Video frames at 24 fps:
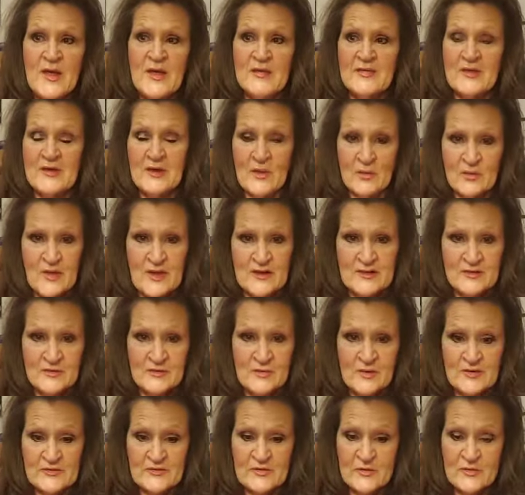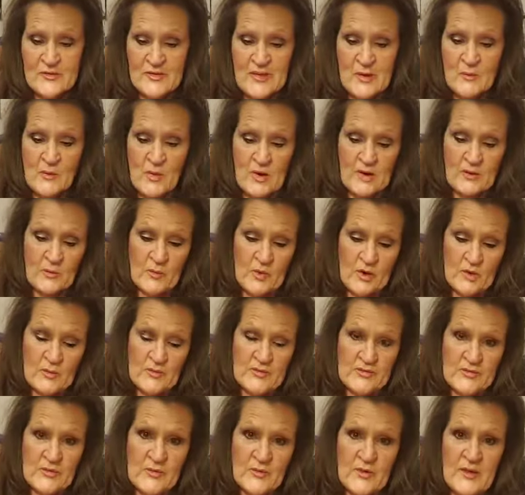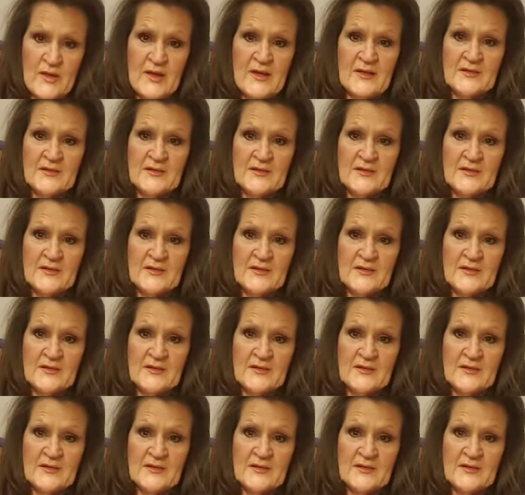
They know, like, and trust you, and they want to work with you.